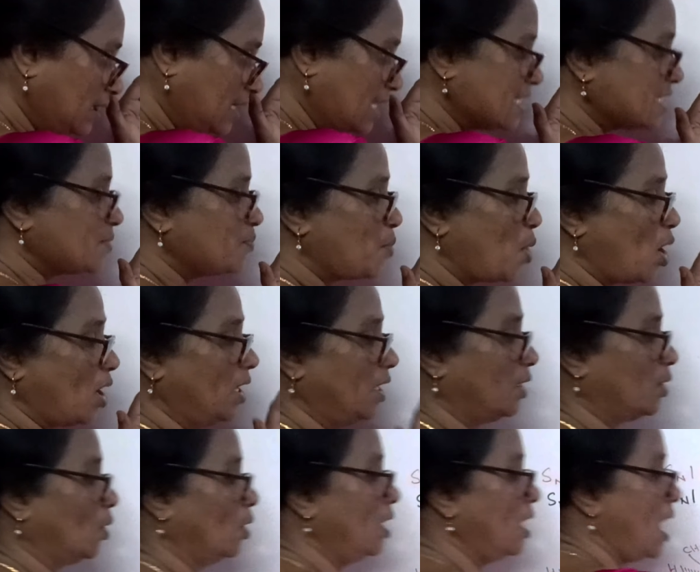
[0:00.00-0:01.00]
this
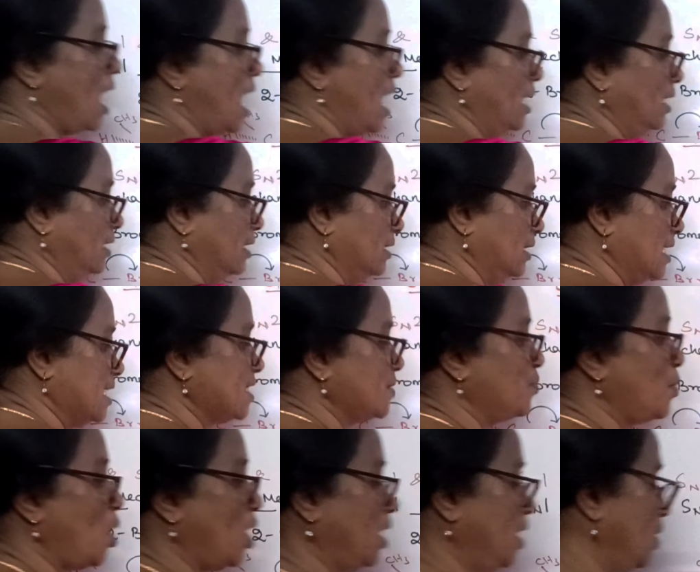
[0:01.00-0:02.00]
molecule and this
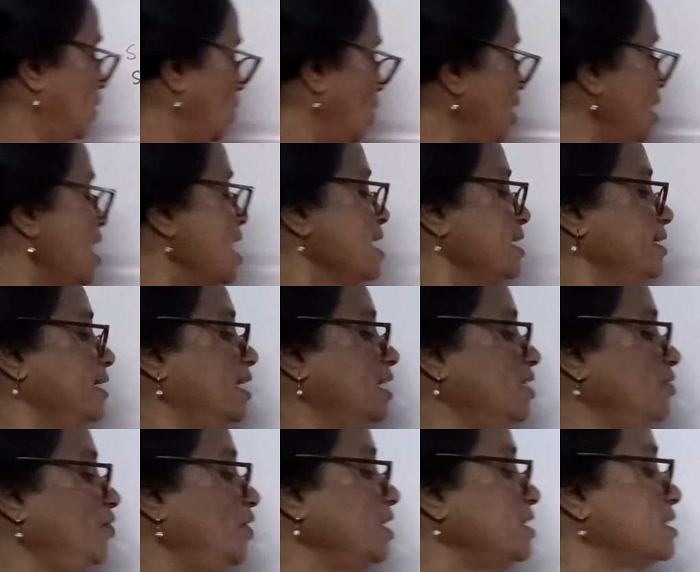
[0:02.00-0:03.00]
molecule
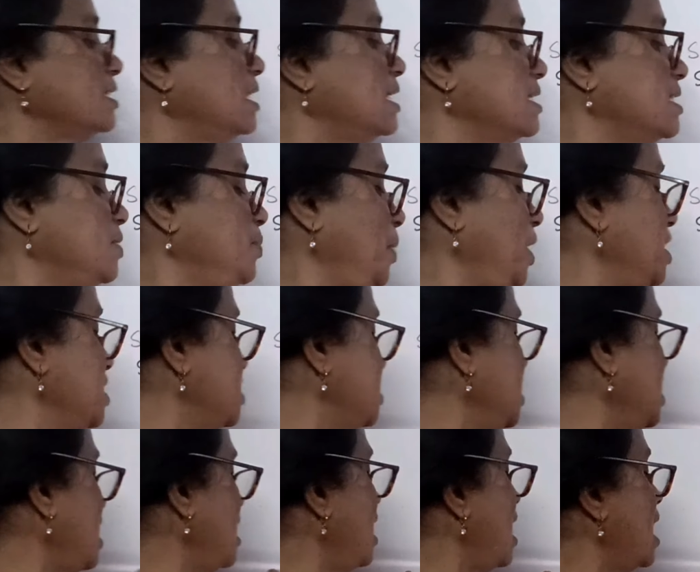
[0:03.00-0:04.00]
in which the
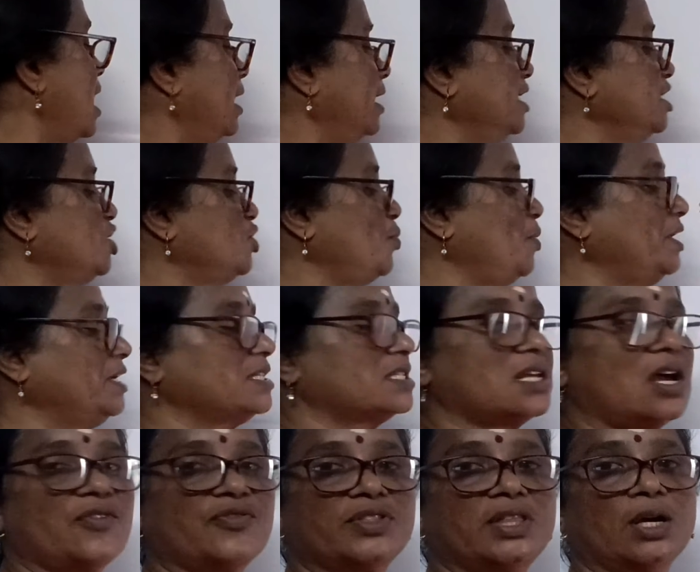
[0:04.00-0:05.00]
spatial arrangements
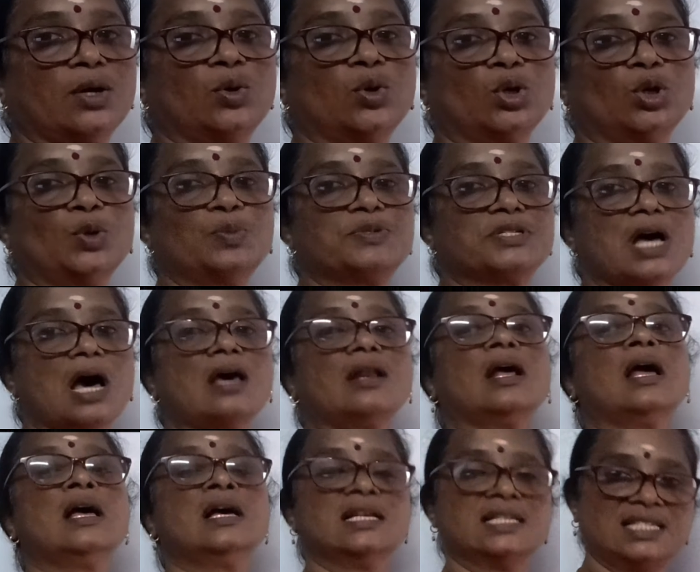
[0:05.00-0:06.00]
of the groups are
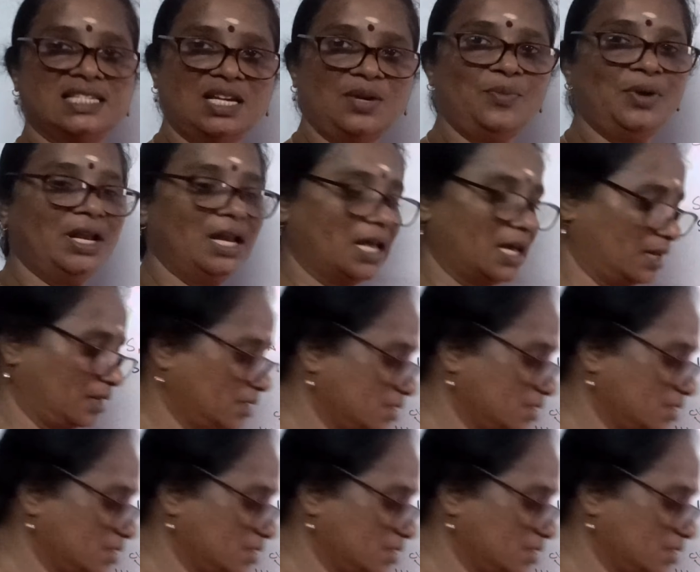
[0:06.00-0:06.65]
similar.